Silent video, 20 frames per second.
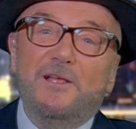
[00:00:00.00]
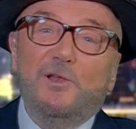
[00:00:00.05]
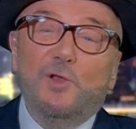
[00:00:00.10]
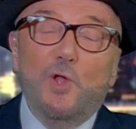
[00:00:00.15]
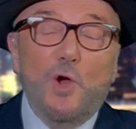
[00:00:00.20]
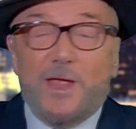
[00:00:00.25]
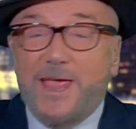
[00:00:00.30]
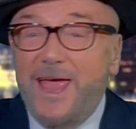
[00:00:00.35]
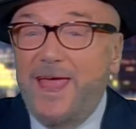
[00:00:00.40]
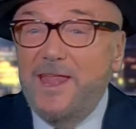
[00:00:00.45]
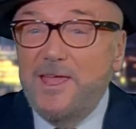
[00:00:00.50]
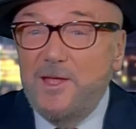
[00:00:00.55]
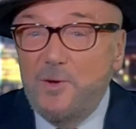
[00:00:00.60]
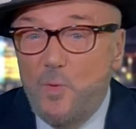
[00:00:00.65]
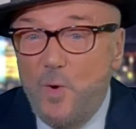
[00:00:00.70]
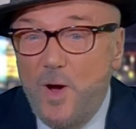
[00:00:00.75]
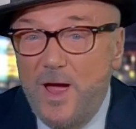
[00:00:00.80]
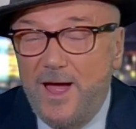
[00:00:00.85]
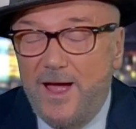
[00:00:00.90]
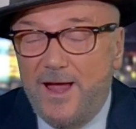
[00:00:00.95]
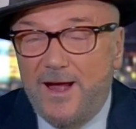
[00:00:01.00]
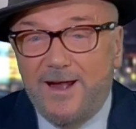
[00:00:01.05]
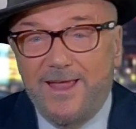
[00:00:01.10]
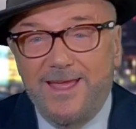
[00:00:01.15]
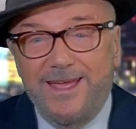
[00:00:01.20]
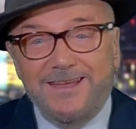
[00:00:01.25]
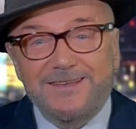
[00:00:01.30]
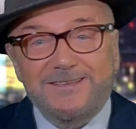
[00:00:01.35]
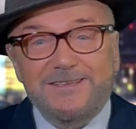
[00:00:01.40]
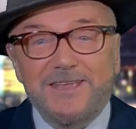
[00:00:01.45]
Look anywhere
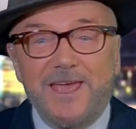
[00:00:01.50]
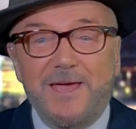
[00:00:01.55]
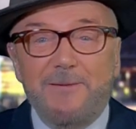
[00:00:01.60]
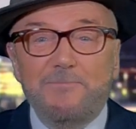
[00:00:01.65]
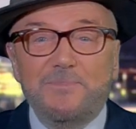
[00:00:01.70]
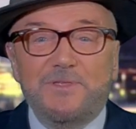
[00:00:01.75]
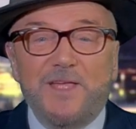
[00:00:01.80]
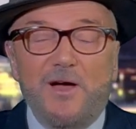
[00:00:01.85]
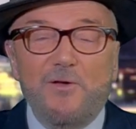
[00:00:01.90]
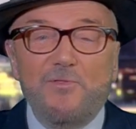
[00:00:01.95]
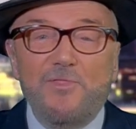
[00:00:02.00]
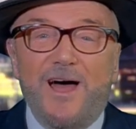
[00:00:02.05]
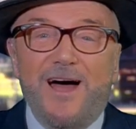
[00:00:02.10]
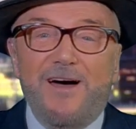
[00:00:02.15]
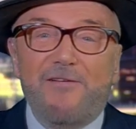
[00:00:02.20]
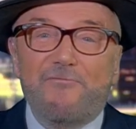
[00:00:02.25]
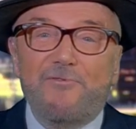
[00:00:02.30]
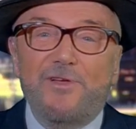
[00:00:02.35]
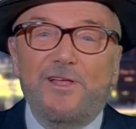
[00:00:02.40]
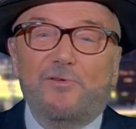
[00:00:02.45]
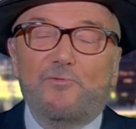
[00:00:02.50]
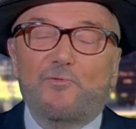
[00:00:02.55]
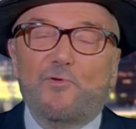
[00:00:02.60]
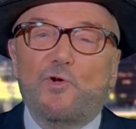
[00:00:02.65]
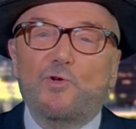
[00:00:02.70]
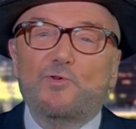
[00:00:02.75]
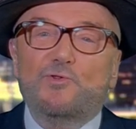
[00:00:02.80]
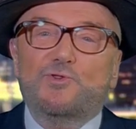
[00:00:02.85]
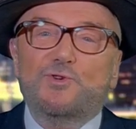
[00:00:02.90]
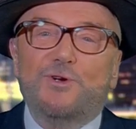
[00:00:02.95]
except down that
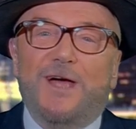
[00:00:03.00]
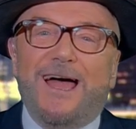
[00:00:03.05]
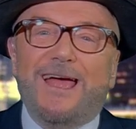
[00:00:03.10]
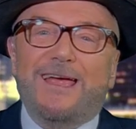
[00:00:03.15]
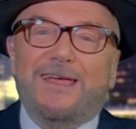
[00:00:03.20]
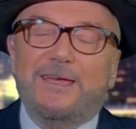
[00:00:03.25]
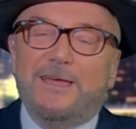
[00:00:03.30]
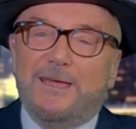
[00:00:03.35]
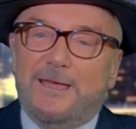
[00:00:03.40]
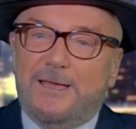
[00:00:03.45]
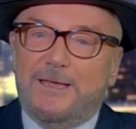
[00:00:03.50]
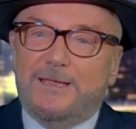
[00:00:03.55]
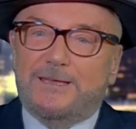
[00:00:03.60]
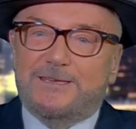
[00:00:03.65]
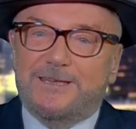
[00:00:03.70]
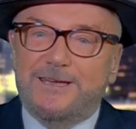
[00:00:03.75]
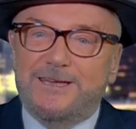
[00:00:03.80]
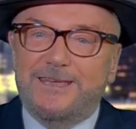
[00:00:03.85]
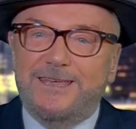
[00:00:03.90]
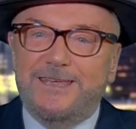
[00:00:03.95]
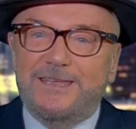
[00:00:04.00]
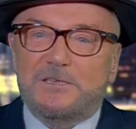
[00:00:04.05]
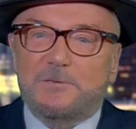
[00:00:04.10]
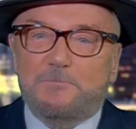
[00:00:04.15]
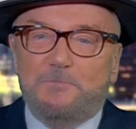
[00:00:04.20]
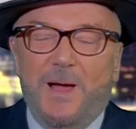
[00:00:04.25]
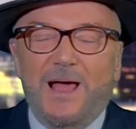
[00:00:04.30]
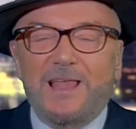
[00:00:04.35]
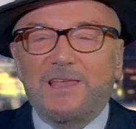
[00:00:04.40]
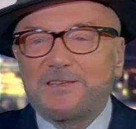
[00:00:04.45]
railroad track to
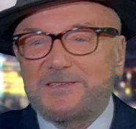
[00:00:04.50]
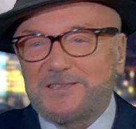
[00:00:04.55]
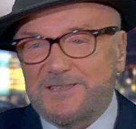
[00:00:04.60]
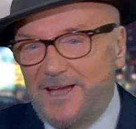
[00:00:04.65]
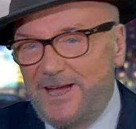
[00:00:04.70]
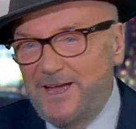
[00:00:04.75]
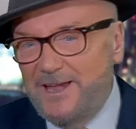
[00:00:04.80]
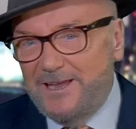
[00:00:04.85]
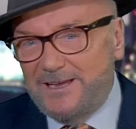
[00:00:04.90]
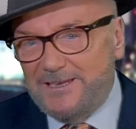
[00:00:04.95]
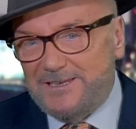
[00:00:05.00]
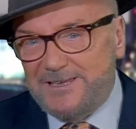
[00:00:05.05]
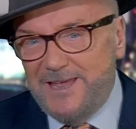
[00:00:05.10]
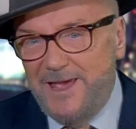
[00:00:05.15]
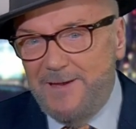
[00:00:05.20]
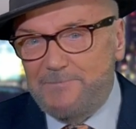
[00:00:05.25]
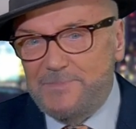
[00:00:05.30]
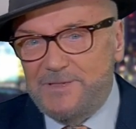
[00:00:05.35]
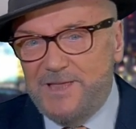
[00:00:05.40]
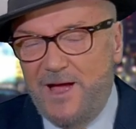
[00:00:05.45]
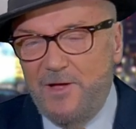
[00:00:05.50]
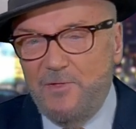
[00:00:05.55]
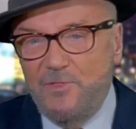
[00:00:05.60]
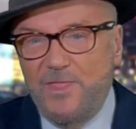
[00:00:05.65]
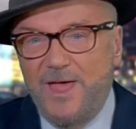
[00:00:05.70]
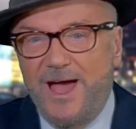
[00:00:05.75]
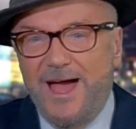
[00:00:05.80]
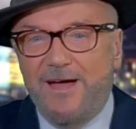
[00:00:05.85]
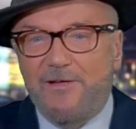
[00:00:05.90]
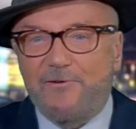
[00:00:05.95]
East Palestine, except
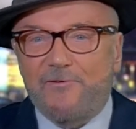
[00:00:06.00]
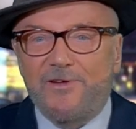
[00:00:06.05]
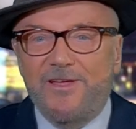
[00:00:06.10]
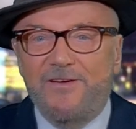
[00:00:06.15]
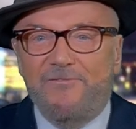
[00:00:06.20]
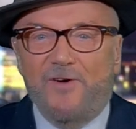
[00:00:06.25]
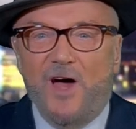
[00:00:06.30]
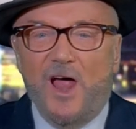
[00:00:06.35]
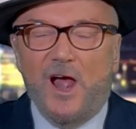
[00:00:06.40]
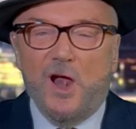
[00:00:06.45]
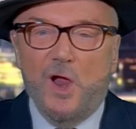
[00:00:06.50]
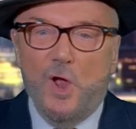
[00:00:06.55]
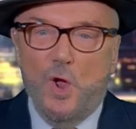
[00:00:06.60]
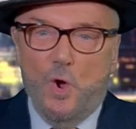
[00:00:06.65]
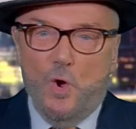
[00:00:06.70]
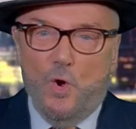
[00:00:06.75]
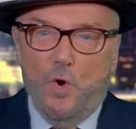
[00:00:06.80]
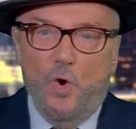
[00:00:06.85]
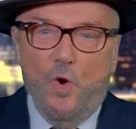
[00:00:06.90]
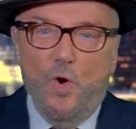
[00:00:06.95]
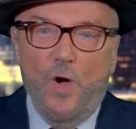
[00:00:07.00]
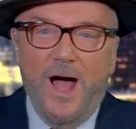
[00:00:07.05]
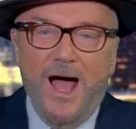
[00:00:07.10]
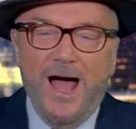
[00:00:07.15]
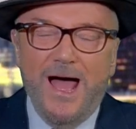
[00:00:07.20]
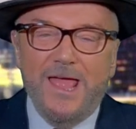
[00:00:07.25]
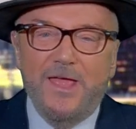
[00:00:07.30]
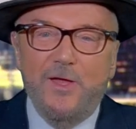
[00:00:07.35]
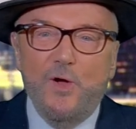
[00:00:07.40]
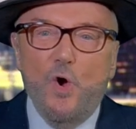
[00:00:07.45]
down that river,
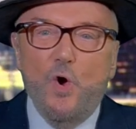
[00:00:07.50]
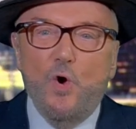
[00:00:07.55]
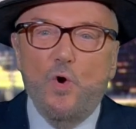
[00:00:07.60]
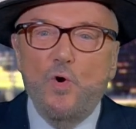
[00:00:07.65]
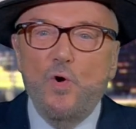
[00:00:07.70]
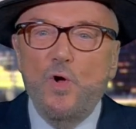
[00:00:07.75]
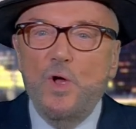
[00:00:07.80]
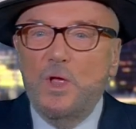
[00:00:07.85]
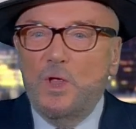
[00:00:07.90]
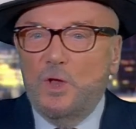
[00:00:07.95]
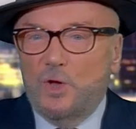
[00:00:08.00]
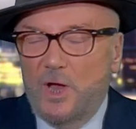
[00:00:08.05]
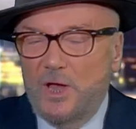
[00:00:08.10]
Ohio.